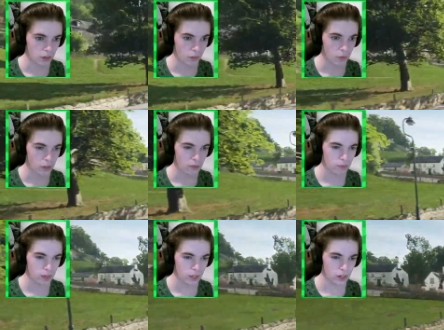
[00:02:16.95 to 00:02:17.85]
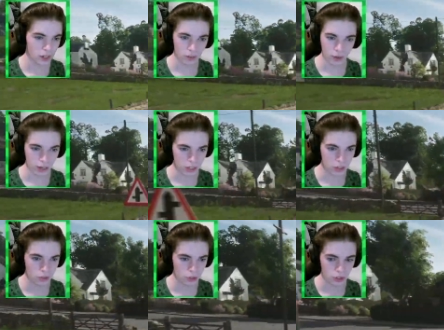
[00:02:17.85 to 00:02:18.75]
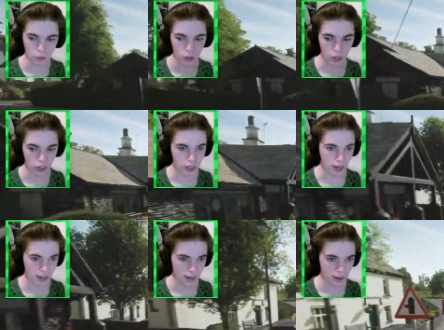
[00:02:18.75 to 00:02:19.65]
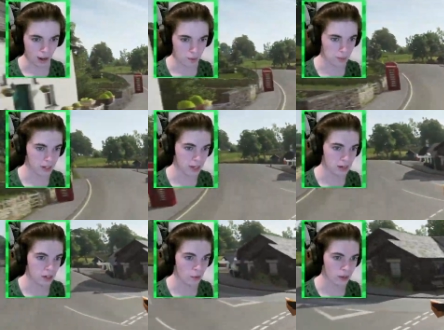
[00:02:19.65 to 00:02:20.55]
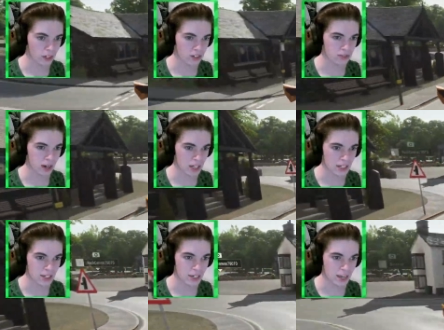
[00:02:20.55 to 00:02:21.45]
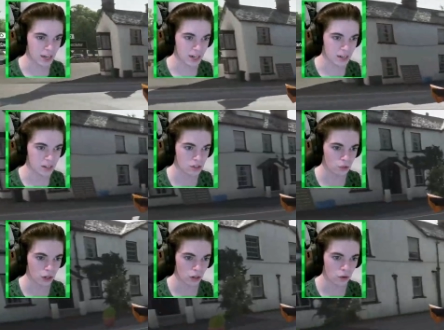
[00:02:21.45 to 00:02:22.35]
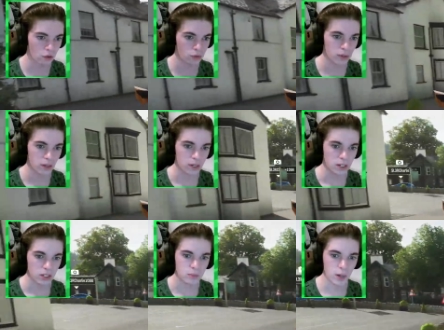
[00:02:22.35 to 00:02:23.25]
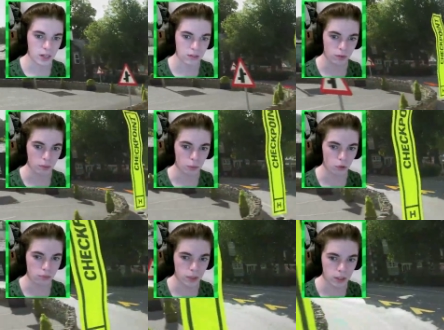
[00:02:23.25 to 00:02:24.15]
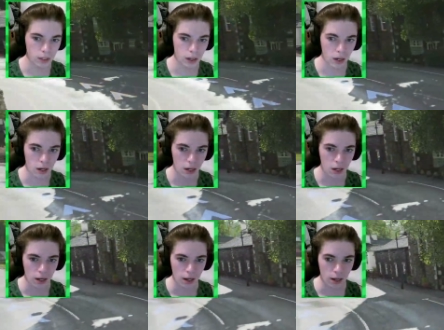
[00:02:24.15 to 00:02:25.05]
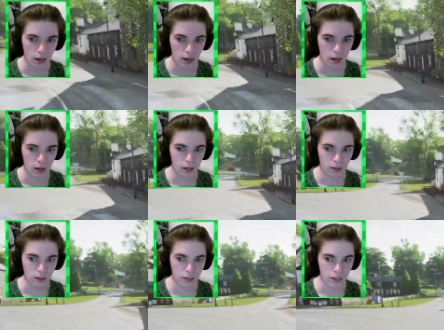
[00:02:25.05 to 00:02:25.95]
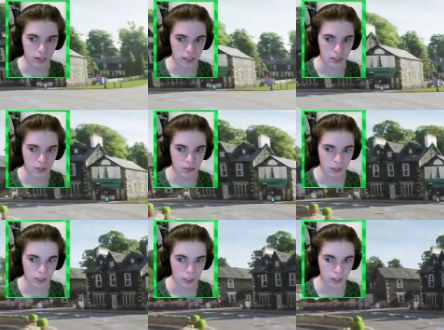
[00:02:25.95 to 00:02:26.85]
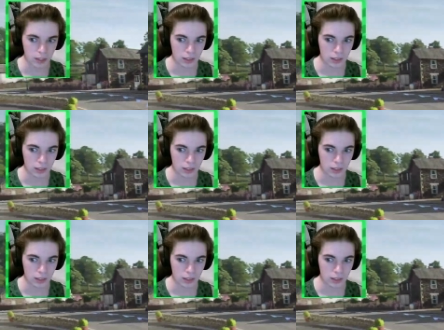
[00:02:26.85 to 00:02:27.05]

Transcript: when you, you're in a race, you sort of just want to get up and get going as fast as you can. There's not a lot of space for movement uh, and it really,